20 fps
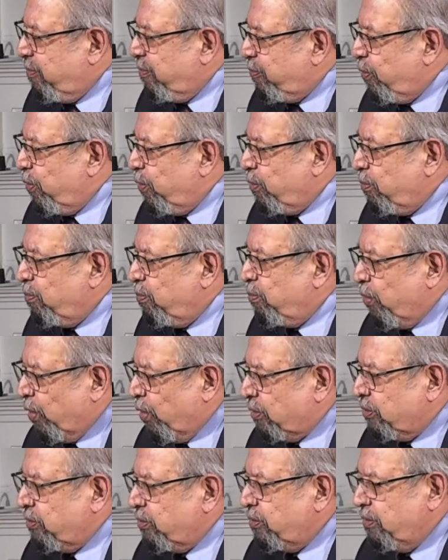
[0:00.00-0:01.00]
floor
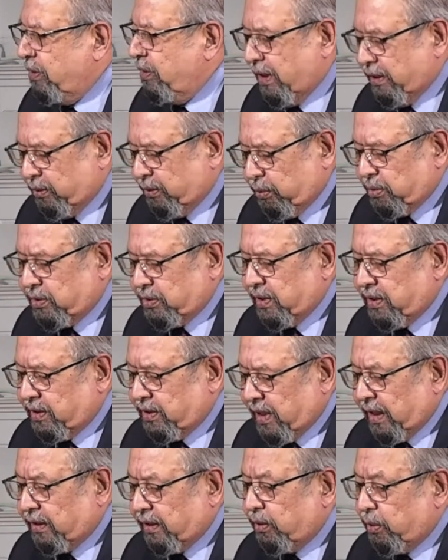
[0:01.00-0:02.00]
more than to say
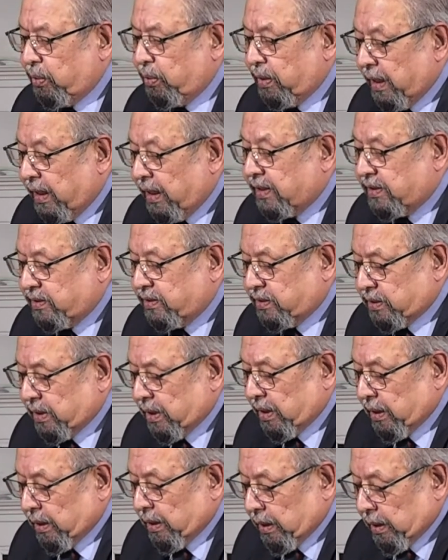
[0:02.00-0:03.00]
thank you is
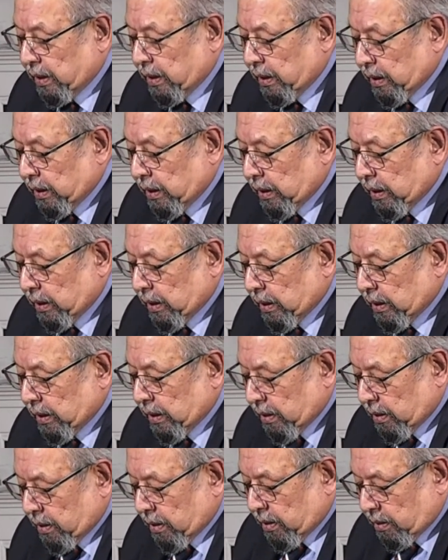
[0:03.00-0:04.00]

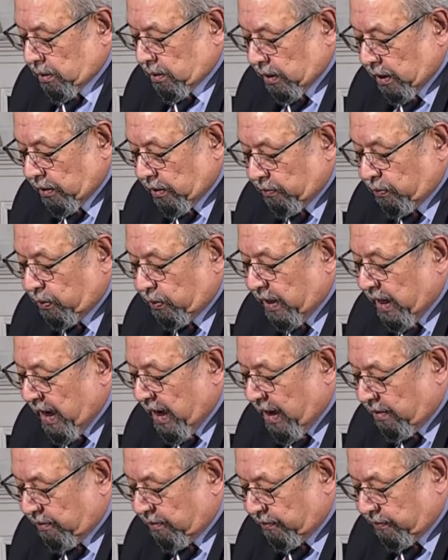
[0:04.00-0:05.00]
that we
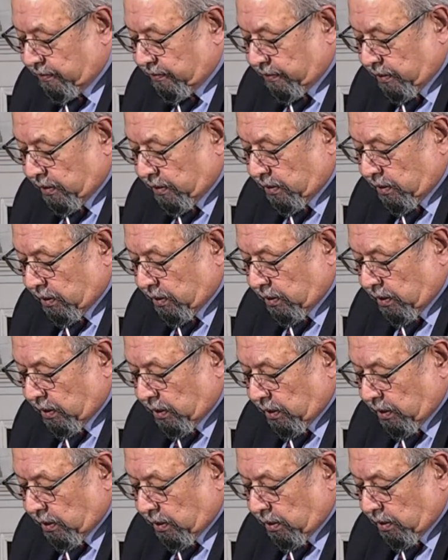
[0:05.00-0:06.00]
have
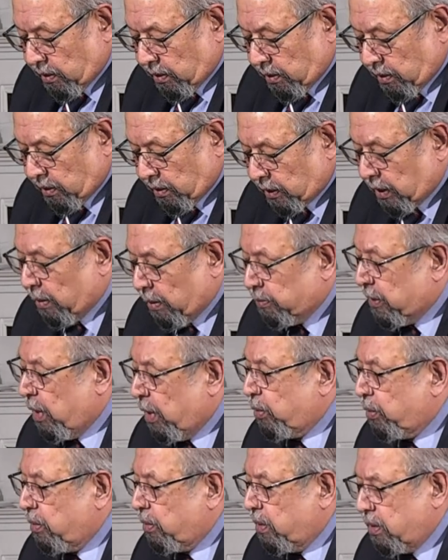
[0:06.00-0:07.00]
come
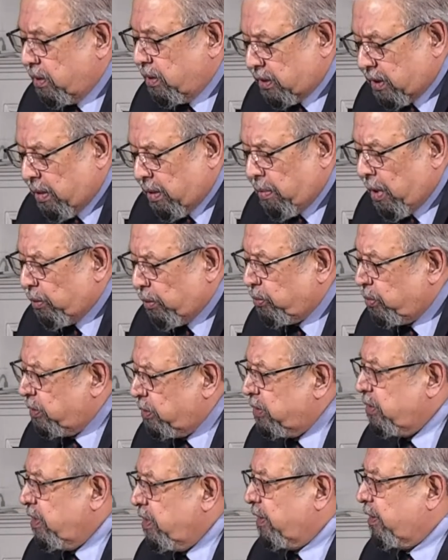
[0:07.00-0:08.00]
out
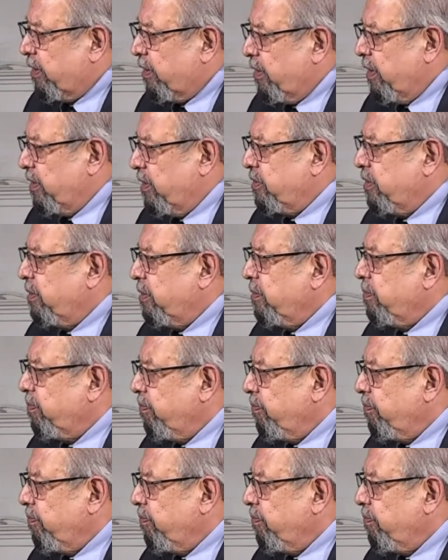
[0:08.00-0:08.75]
with a declaration.